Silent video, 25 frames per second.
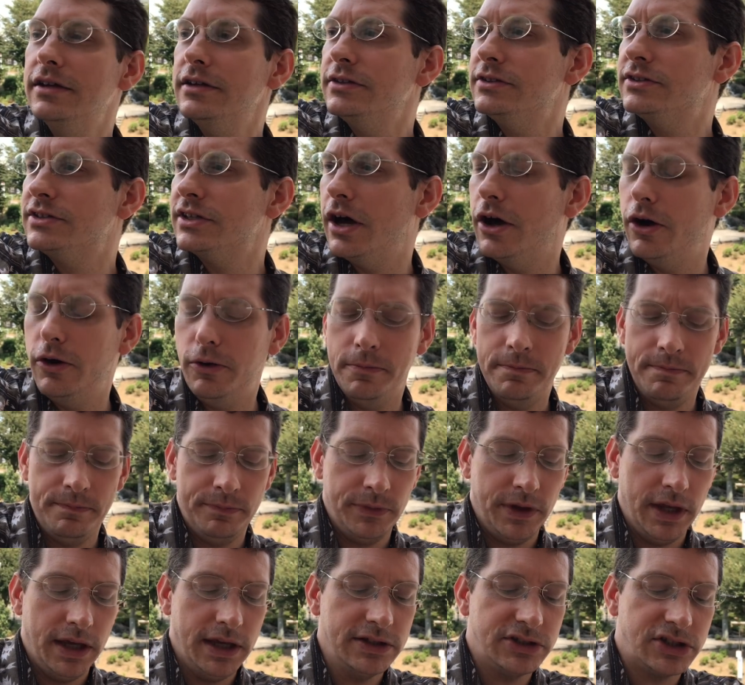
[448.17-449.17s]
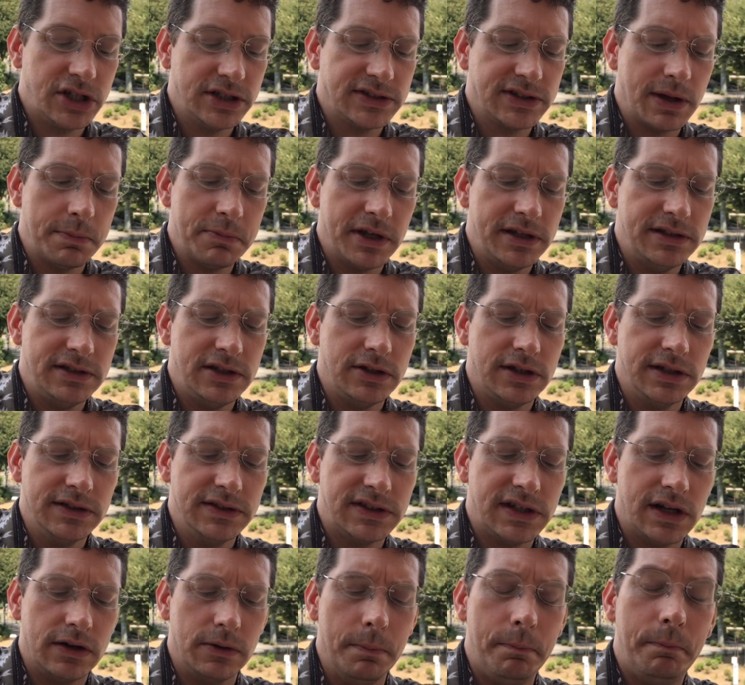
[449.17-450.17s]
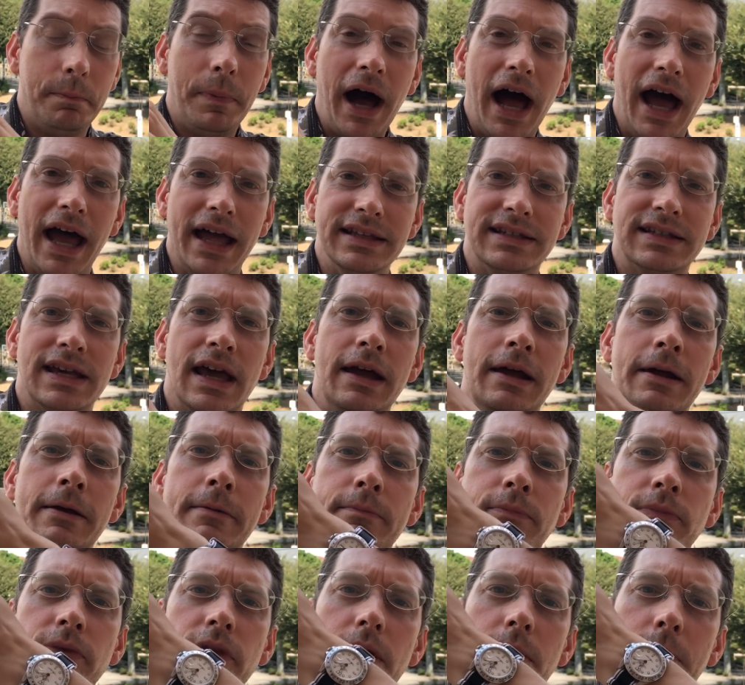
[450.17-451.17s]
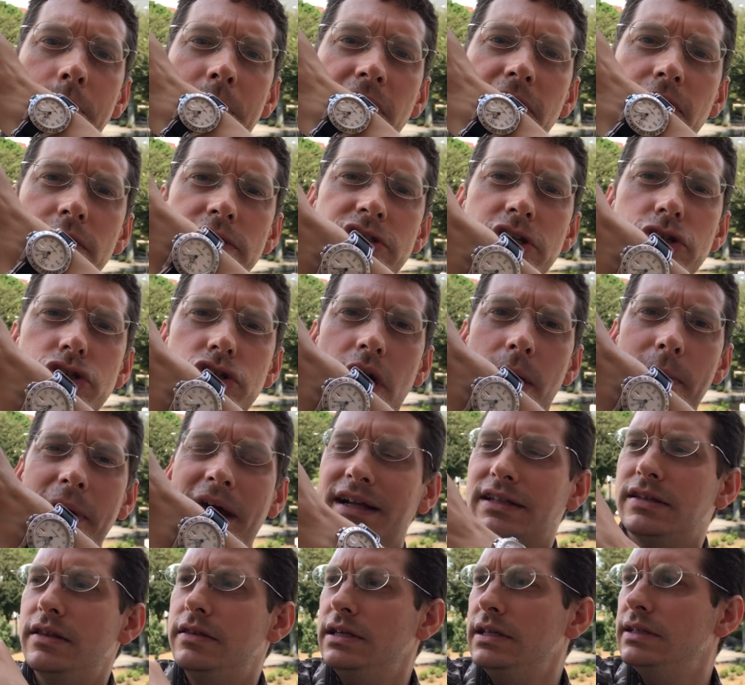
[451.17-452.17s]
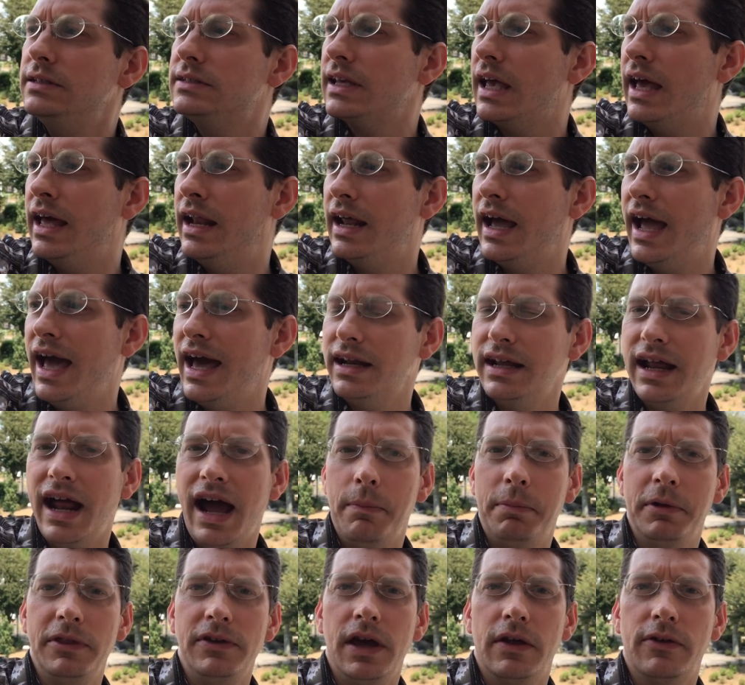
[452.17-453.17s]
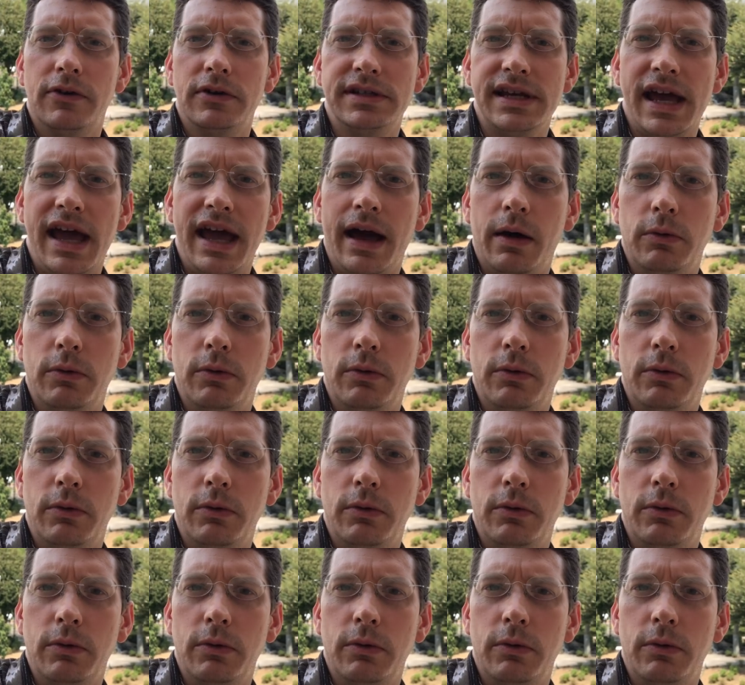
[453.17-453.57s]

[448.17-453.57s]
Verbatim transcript: So it's just something to consider. But but there was a drawback to these, and I had it happen the other day.